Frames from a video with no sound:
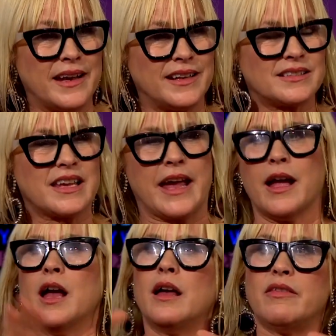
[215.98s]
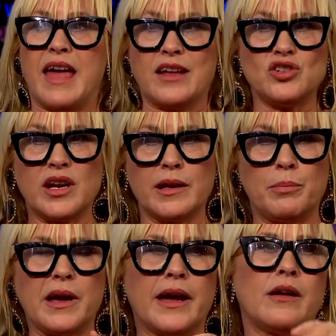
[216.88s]
in, it's like, that giant
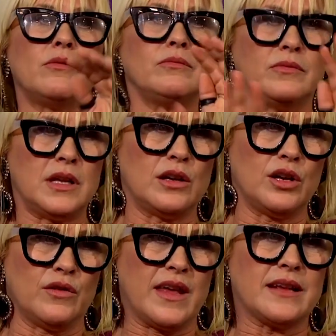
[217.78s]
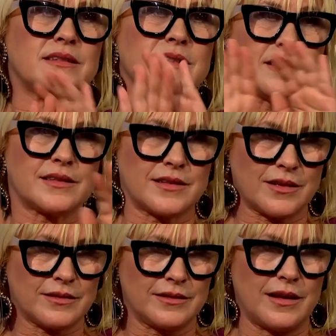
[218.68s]
pile? No, that's this
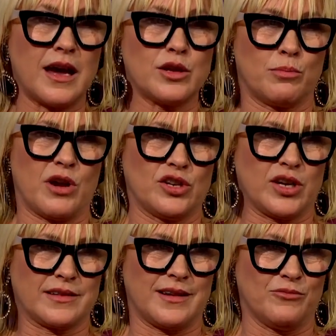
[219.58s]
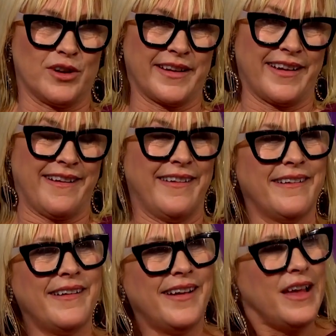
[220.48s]
other project I'm working on.
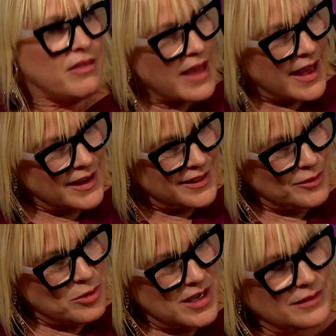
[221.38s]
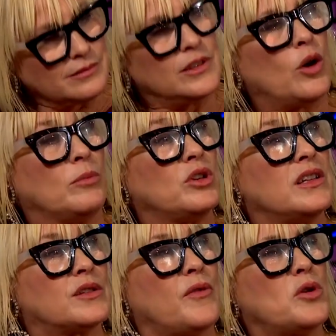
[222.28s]
That other one? No, I'm doing
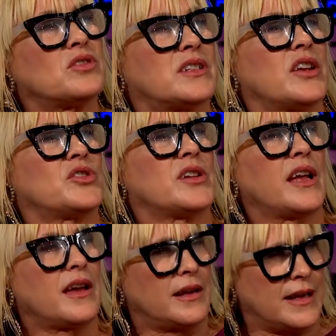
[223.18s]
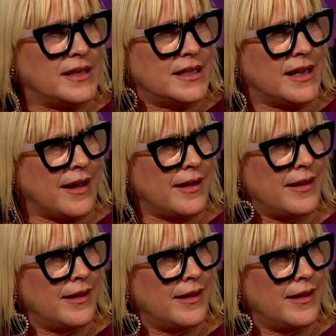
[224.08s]
this photo session. I got an idea.